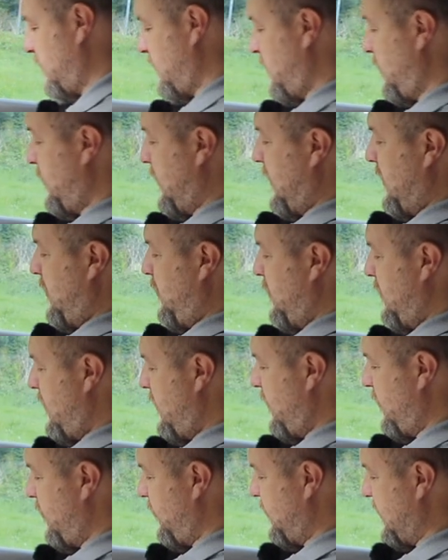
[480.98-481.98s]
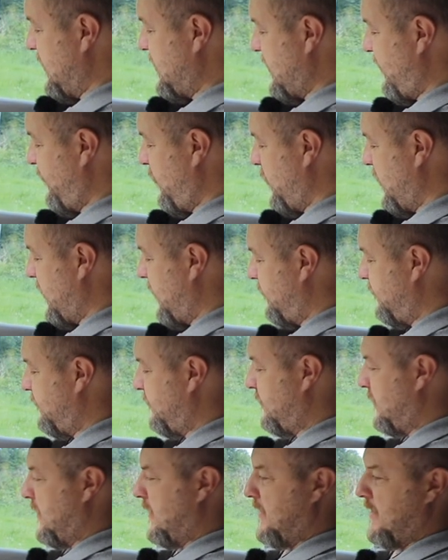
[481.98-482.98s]
oh, hello. I've got these everywhere.
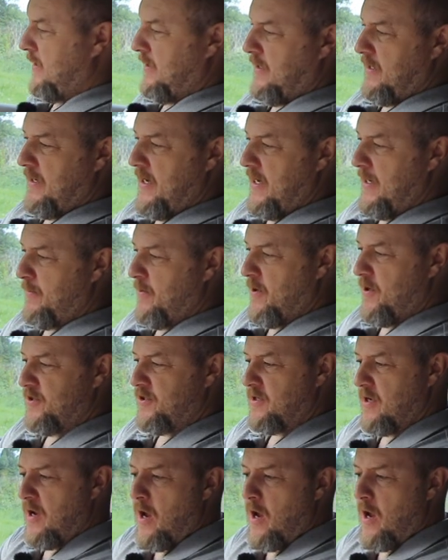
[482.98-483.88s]
Ladybirds.